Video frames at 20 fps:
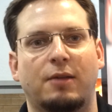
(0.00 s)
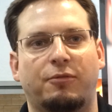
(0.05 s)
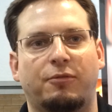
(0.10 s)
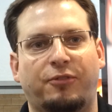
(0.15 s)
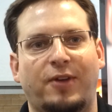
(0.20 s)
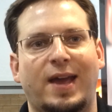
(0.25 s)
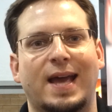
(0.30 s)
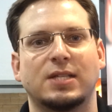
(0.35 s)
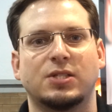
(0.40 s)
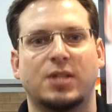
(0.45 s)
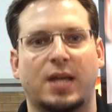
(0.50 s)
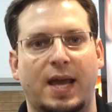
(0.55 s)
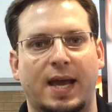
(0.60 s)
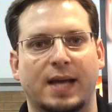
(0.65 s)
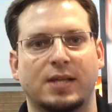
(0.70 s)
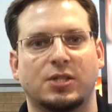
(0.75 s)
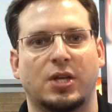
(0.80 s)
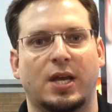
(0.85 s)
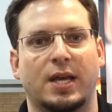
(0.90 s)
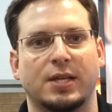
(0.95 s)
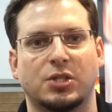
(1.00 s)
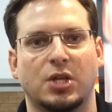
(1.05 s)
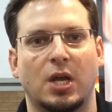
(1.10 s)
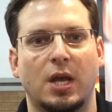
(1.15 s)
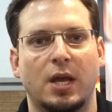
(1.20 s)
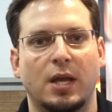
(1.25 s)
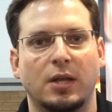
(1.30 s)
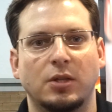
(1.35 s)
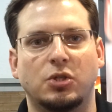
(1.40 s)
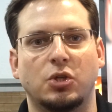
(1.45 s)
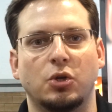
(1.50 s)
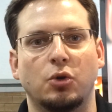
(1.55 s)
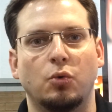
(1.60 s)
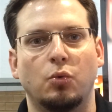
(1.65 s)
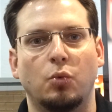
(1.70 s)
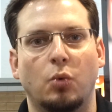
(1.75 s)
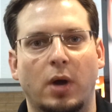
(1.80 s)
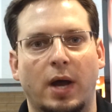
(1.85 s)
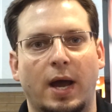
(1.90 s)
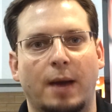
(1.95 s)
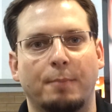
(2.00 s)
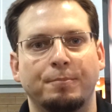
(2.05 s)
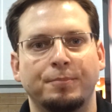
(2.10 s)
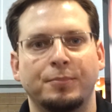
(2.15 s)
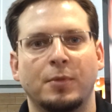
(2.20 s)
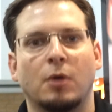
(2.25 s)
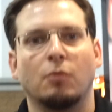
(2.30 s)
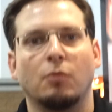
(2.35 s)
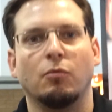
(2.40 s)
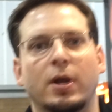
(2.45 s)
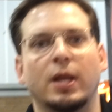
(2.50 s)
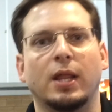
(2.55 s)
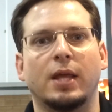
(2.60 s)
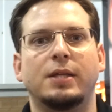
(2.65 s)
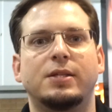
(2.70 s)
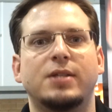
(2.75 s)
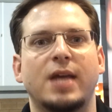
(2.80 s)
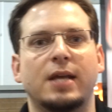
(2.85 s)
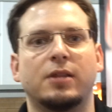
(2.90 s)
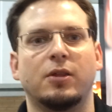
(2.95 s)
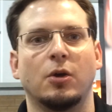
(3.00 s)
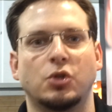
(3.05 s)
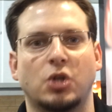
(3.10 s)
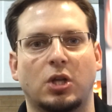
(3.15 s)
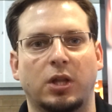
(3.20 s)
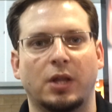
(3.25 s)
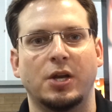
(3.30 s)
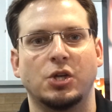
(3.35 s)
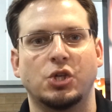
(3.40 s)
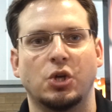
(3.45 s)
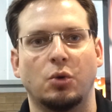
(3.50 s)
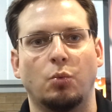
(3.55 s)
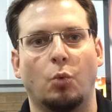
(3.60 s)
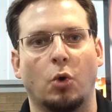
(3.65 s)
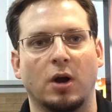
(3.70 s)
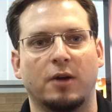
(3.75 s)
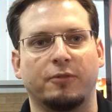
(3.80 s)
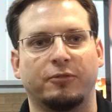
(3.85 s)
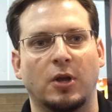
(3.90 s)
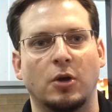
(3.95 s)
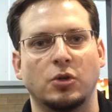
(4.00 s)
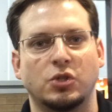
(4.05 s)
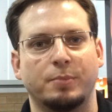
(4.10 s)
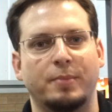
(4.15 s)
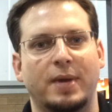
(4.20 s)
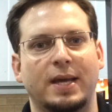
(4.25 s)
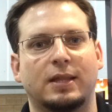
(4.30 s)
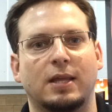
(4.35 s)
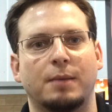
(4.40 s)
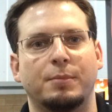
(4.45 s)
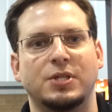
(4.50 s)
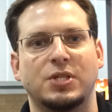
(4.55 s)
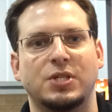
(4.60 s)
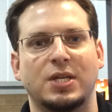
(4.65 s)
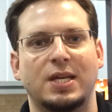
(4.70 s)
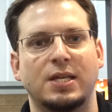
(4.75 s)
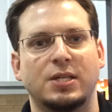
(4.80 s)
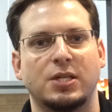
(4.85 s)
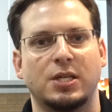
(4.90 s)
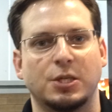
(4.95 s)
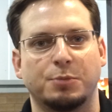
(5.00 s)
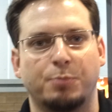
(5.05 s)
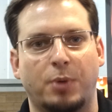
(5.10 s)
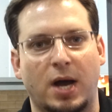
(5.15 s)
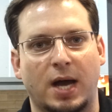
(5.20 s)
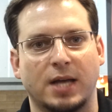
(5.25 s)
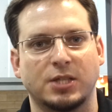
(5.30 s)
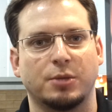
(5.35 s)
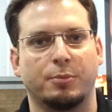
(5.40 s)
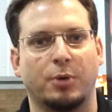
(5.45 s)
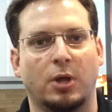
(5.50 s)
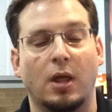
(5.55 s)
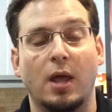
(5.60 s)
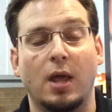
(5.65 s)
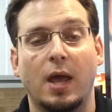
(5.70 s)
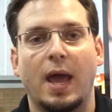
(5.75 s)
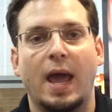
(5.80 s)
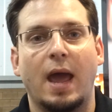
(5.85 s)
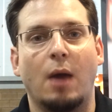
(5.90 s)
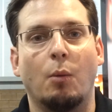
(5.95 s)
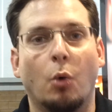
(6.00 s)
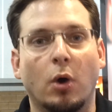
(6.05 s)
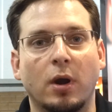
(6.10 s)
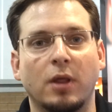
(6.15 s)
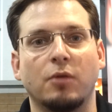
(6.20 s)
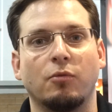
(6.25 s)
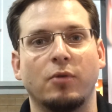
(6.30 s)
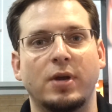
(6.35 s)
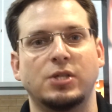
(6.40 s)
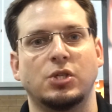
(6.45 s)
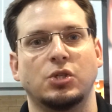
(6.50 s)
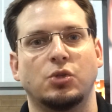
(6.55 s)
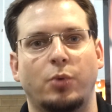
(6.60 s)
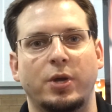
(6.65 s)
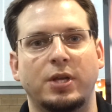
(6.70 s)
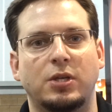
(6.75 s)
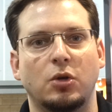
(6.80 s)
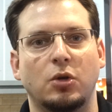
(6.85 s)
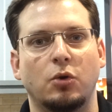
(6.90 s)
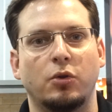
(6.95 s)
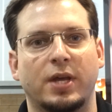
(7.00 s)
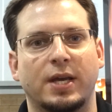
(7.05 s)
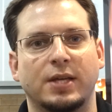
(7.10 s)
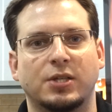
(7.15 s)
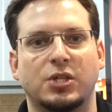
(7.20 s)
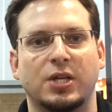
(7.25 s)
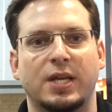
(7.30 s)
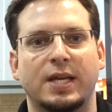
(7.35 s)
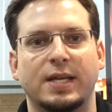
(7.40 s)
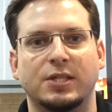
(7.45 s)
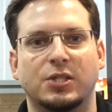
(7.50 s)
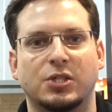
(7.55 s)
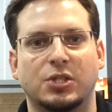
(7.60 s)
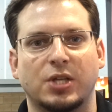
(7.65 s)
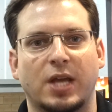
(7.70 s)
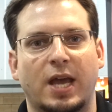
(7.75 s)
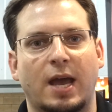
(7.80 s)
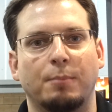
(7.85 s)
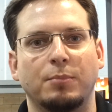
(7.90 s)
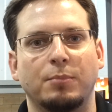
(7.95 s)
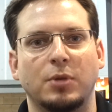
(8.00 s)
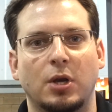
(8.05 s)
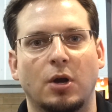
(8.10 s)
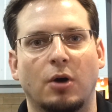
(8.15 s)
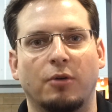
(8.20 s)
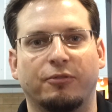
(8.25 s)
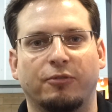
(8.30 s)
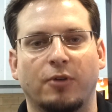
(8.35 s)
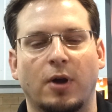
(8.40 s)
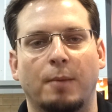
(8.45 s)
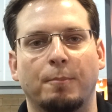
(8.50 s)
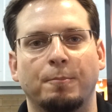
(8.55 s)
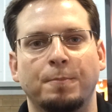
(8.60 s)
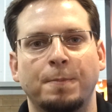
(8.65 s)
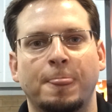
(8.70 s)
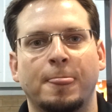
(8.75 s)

and fast access to um, really take those clinician workflows and make them as easy as possible. And one of the reasons we do this is, um, you know, from